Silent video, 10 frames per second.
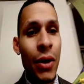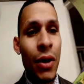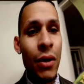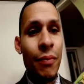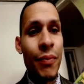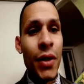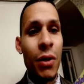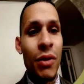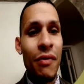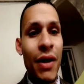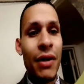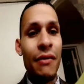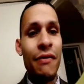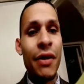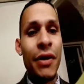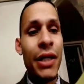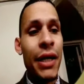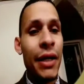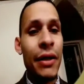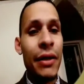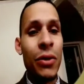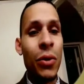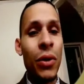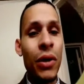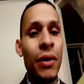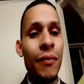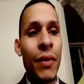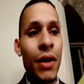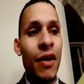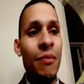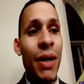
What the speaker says: we've had a very dedicated core of members.